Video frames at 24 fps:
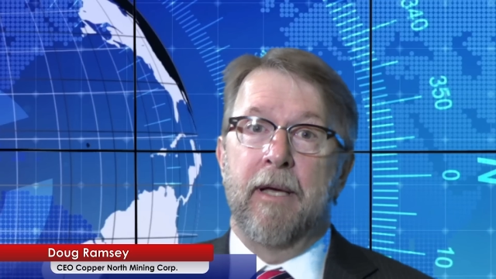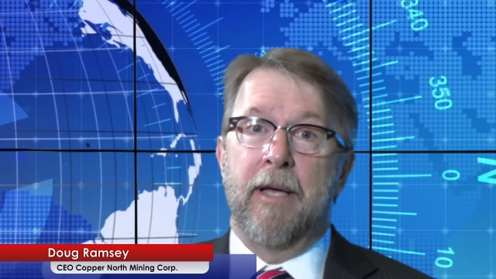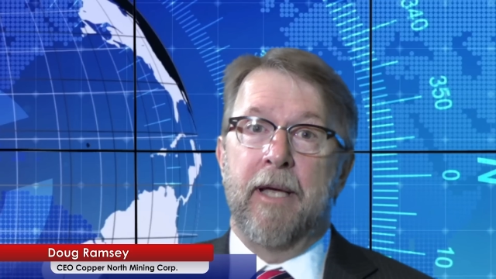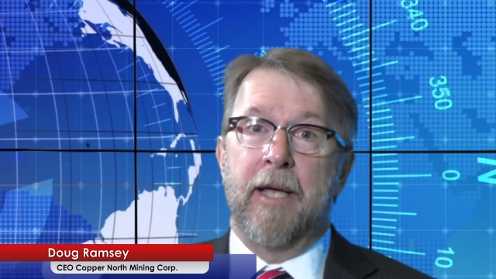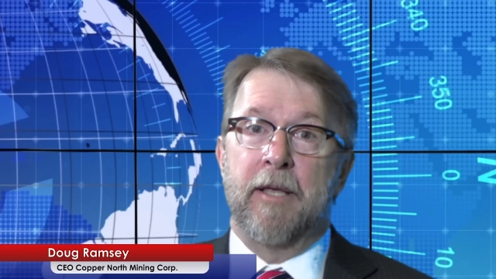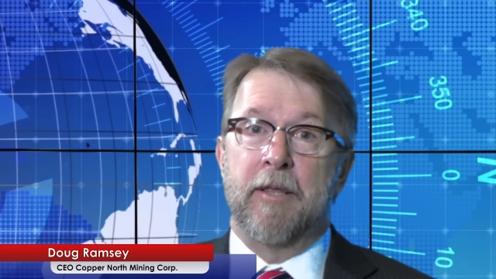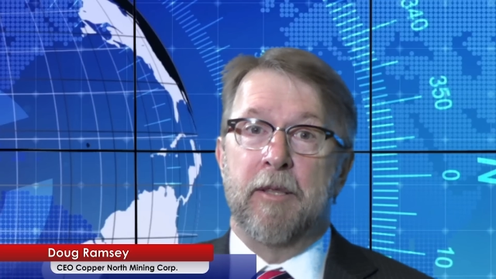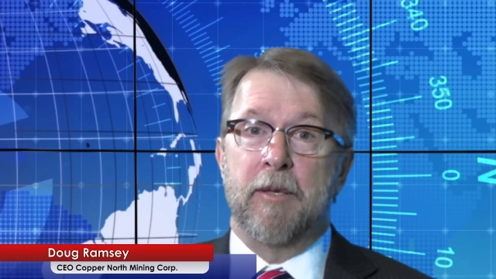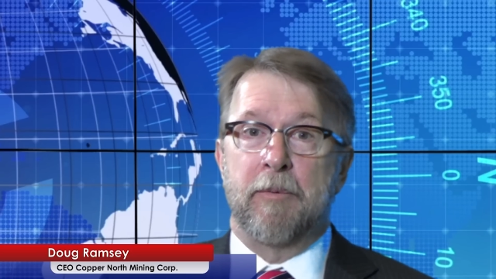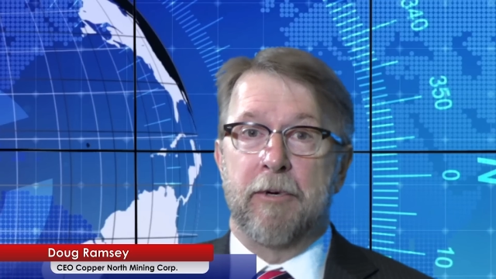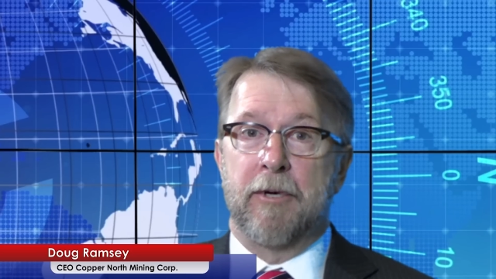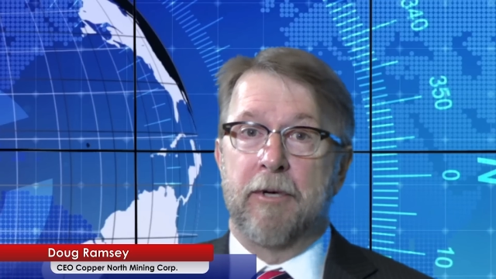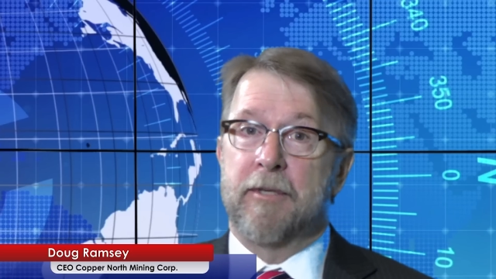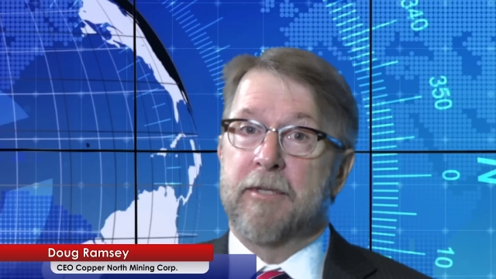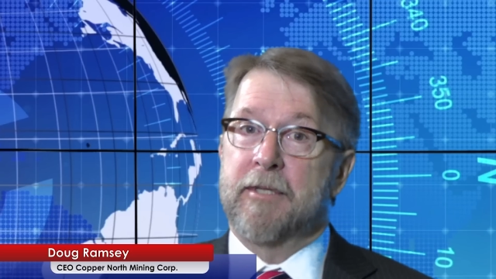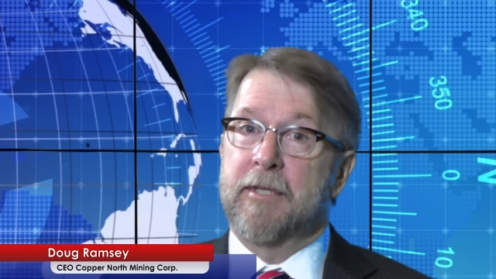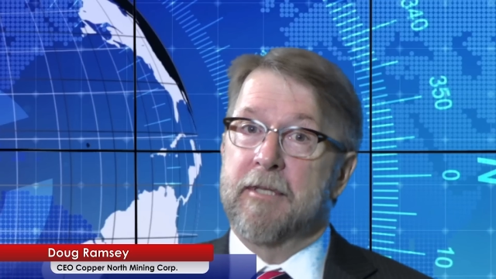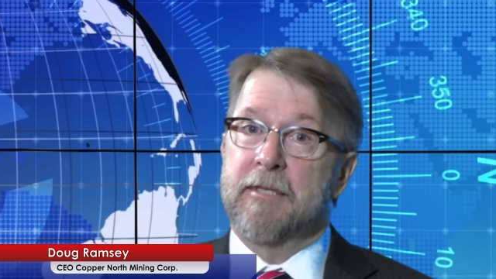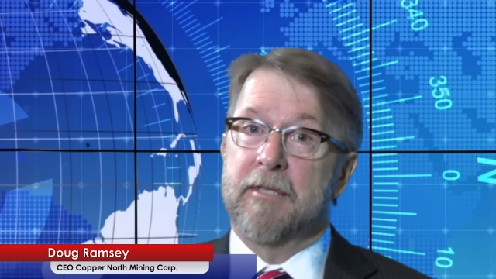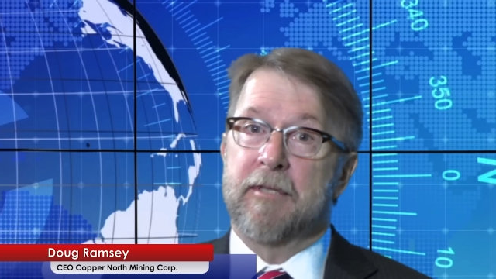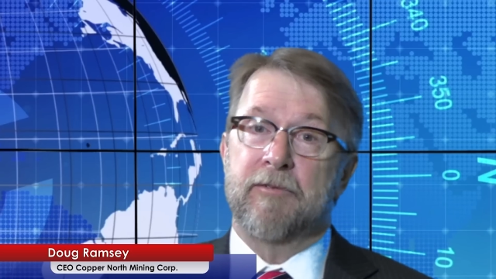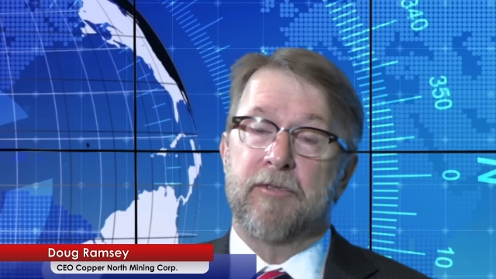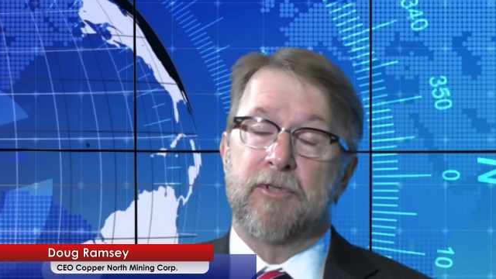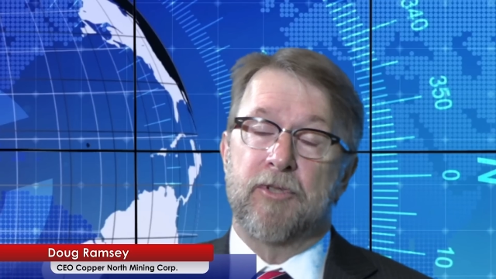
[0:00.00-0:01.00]
in the
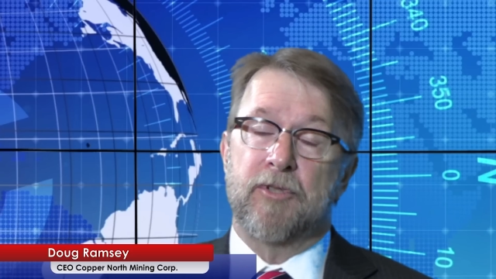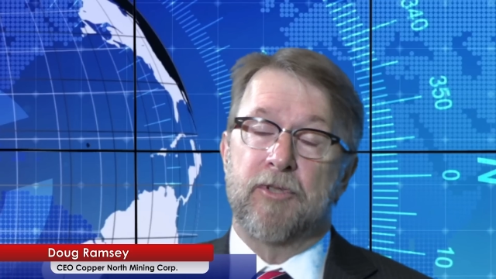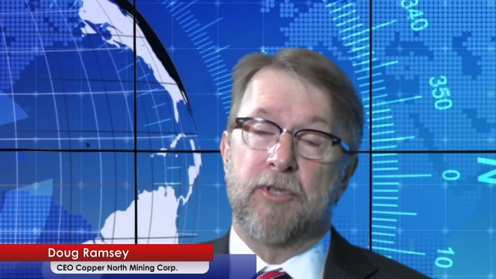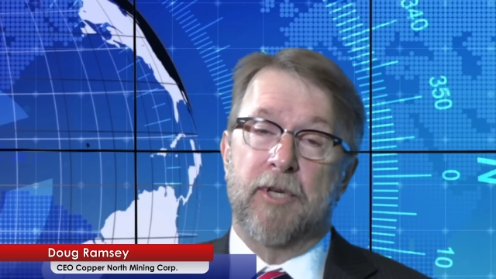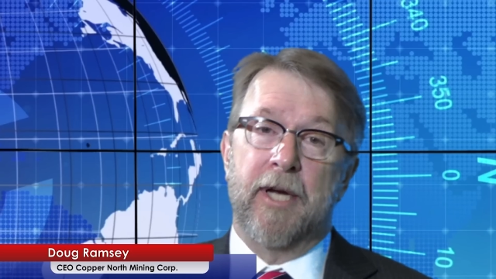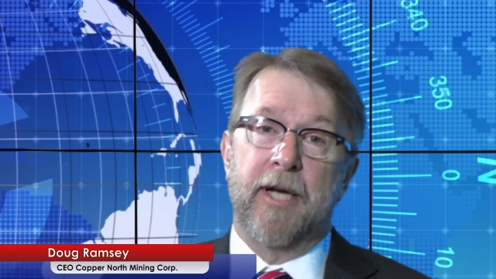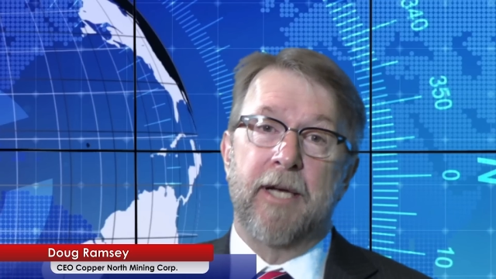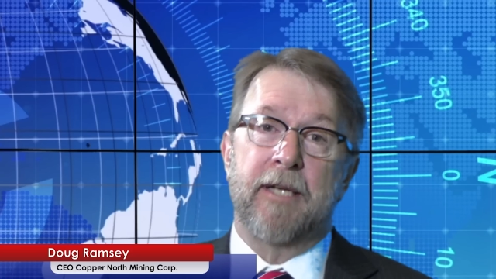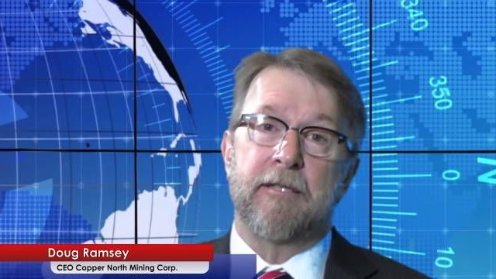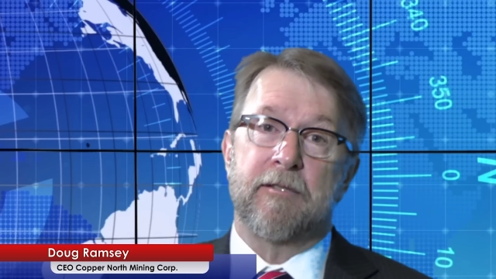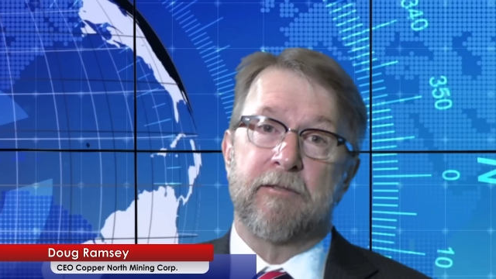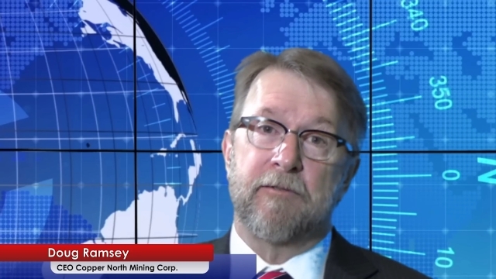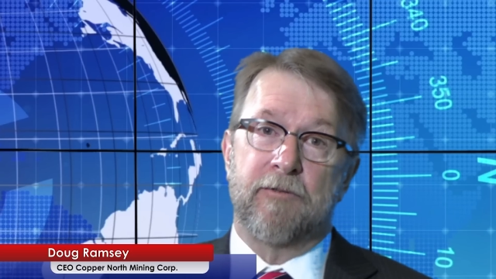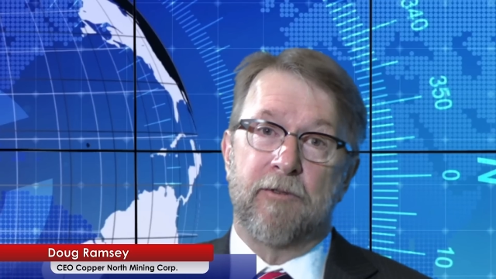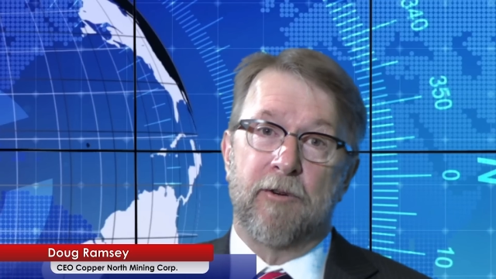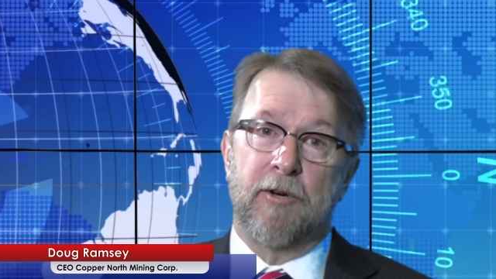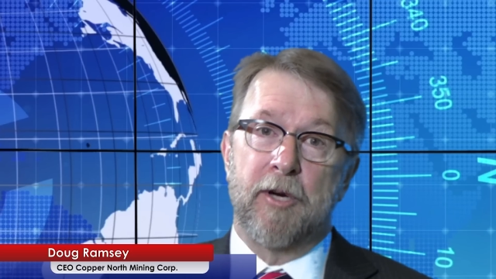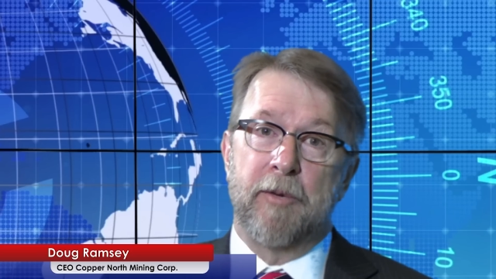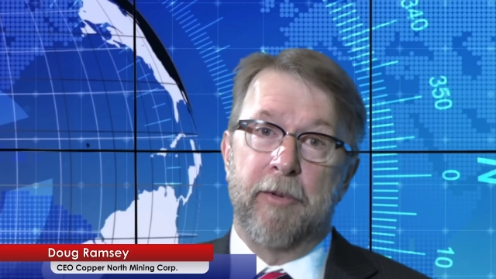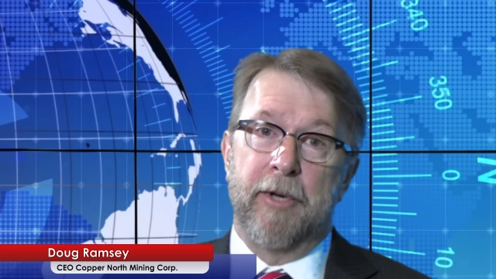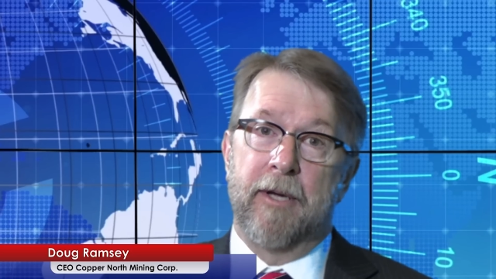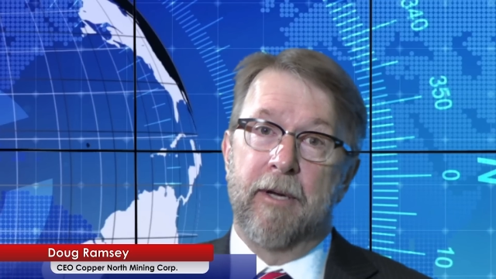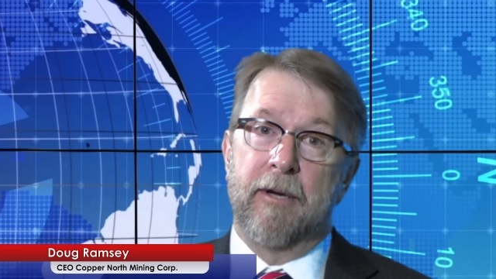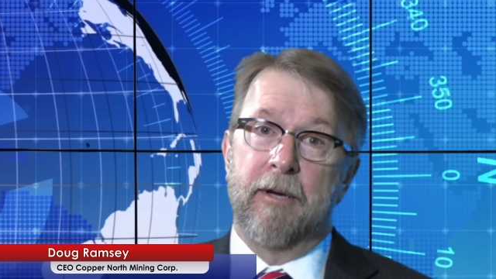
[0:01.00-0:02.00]
process of
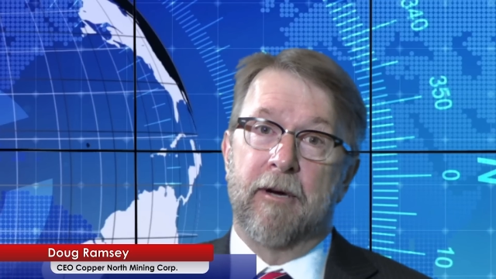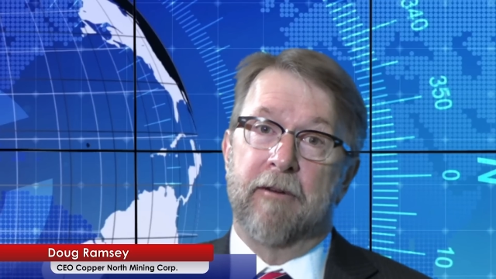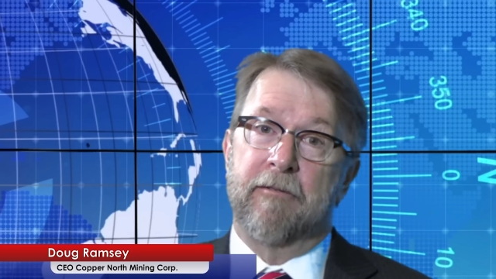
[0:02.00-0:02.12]
transforming